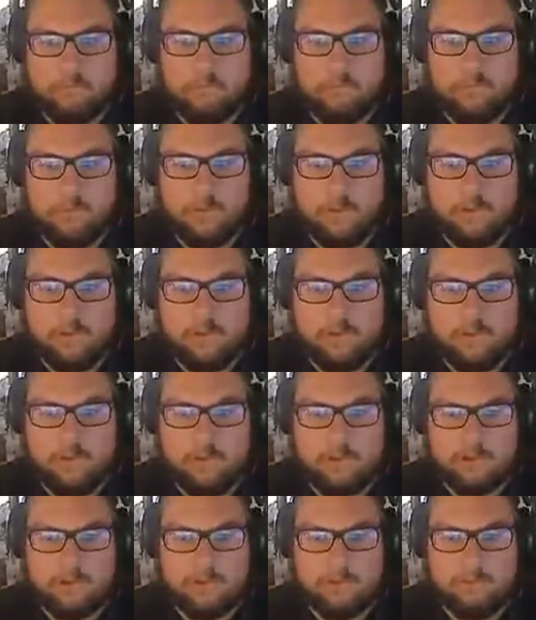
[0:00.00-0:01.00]
you
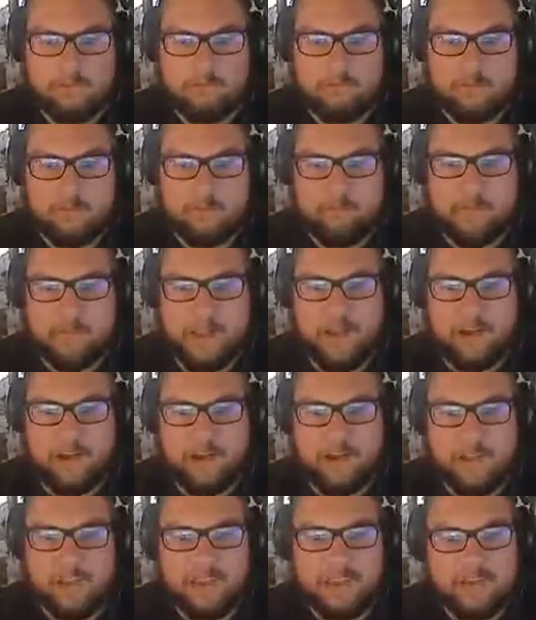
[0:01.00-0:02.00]
use them for
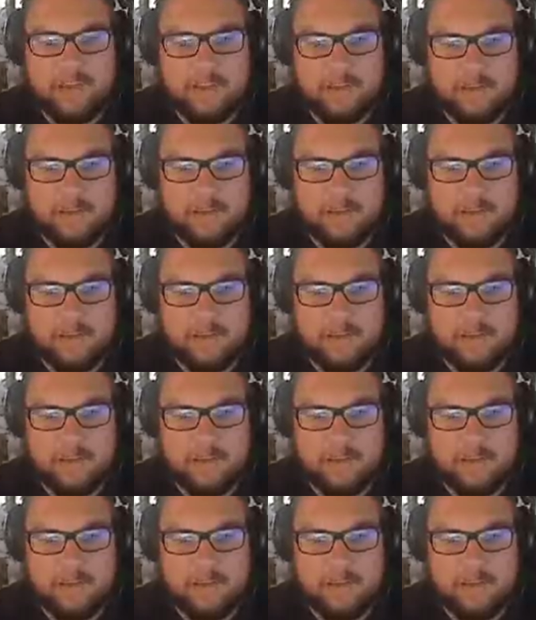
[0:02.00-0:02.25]
parrying?